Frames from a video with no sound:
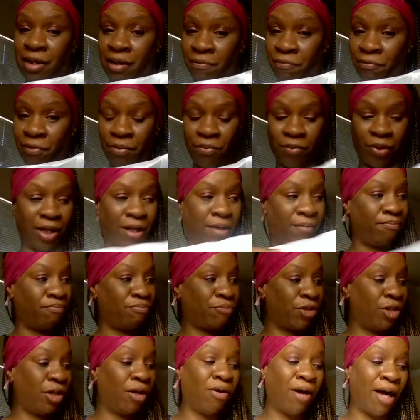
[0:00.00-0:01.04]
different with it.
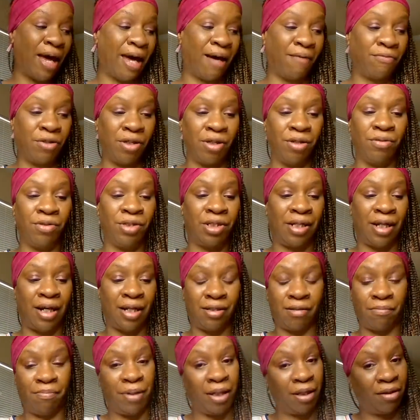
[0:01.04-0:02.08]
You don't have to use it
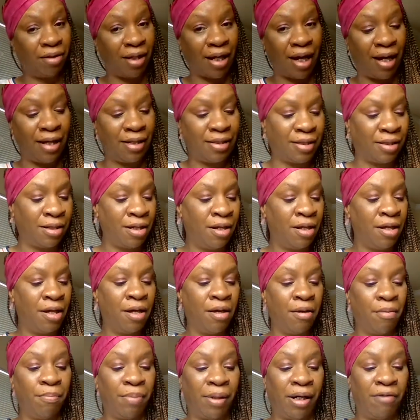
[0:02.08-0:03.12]
as a pillowcase,
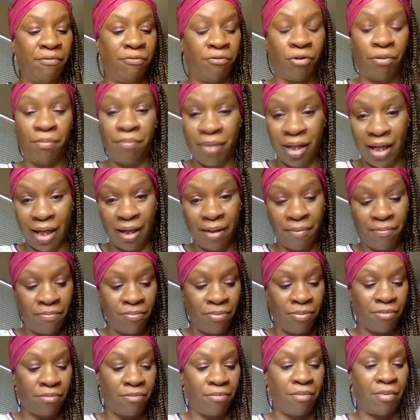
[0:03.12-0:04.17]
but for me,
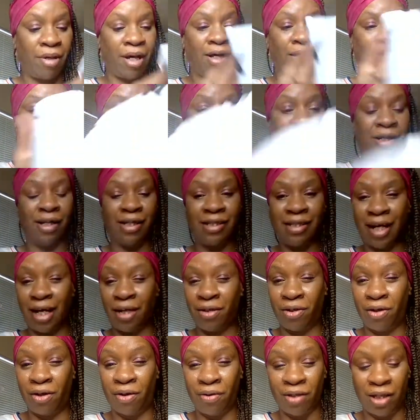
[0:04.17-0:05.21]
because I
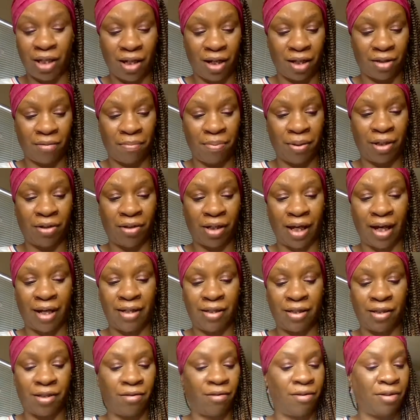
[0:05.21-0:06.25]
know the other
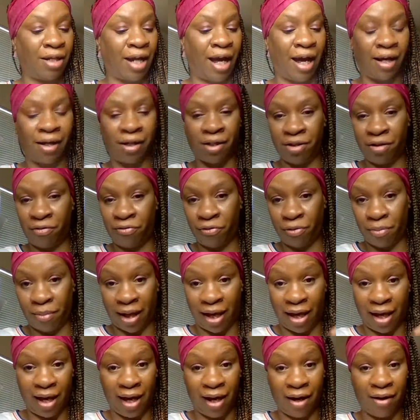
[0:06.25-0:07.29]
pillowcases are not good for
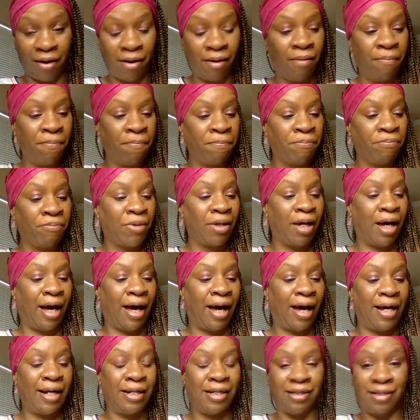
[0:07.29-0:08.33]
my hair,
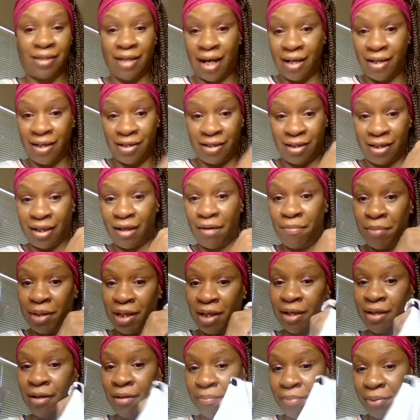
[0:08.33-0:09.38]
I decided to get me
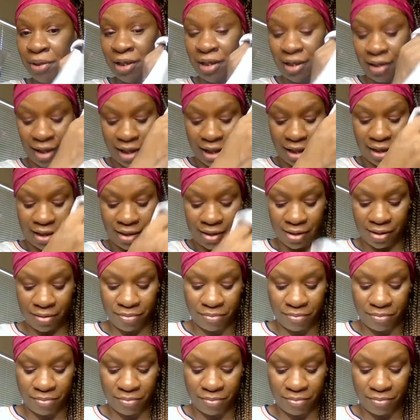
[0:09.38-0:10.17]
a couple of these.